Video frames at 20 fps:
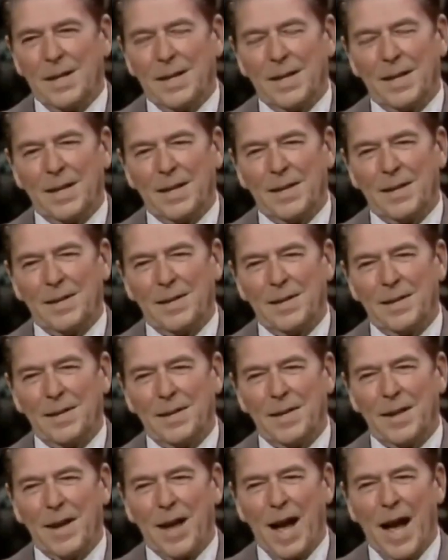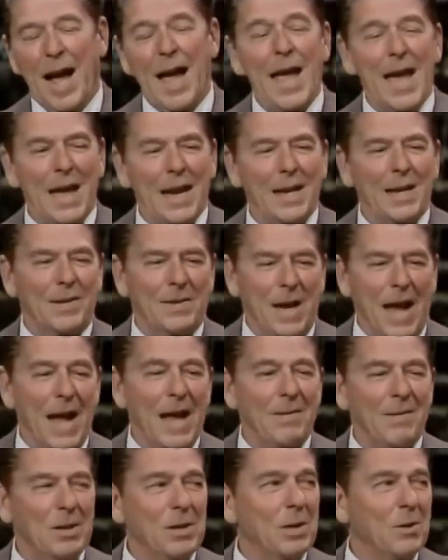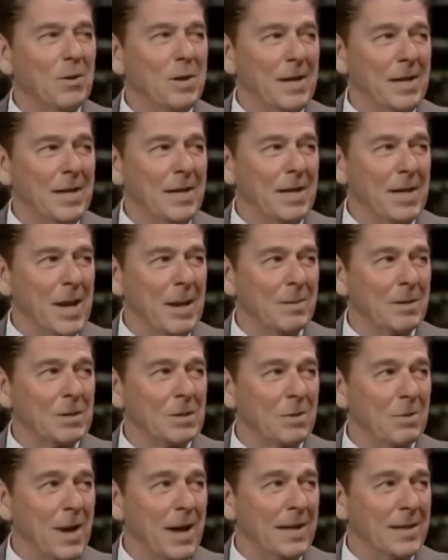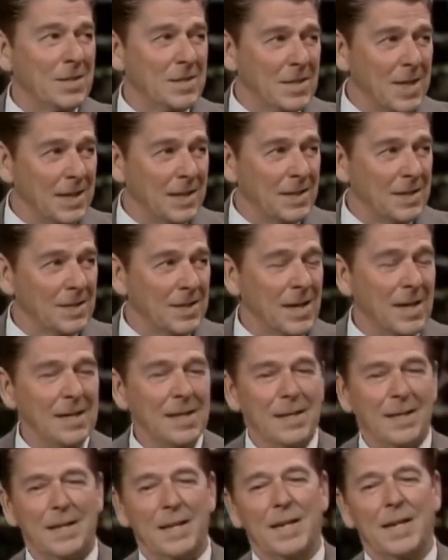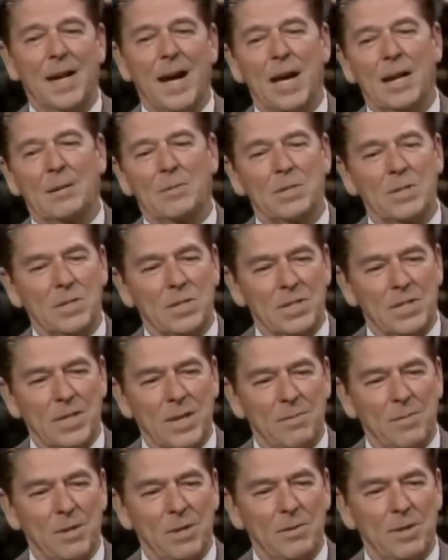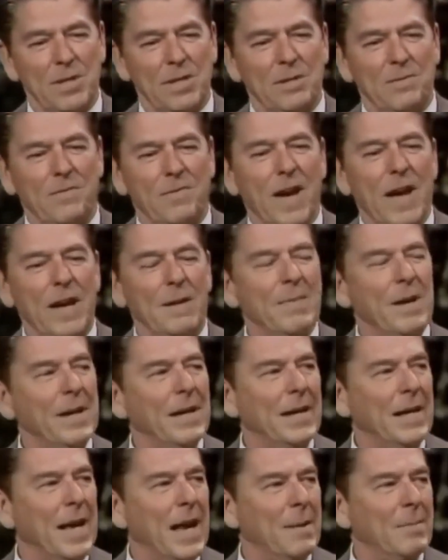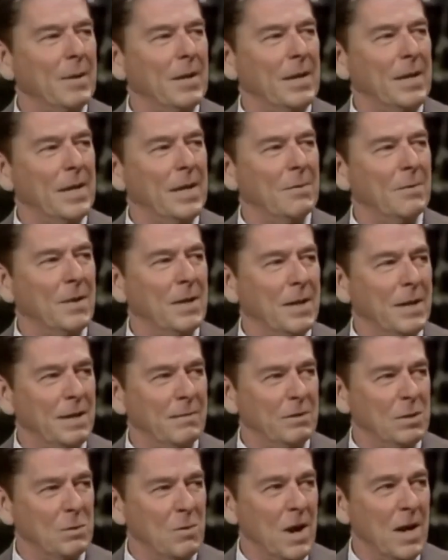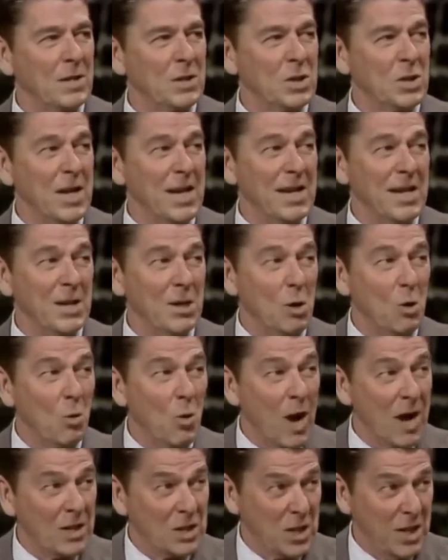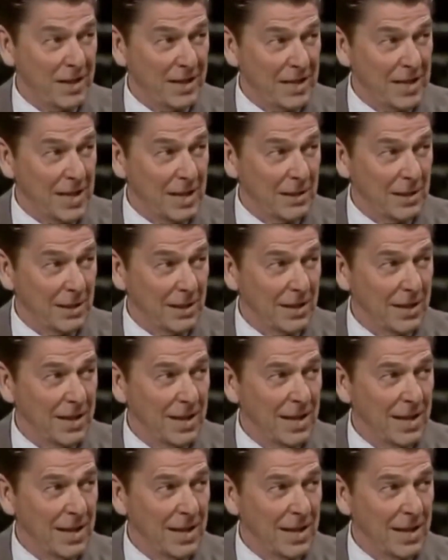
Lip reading: And I have a degree in economics, so I can say this. I think an economist is someone who has a Phi Beta Kappa key on one end of his watch chain and no watch on the other.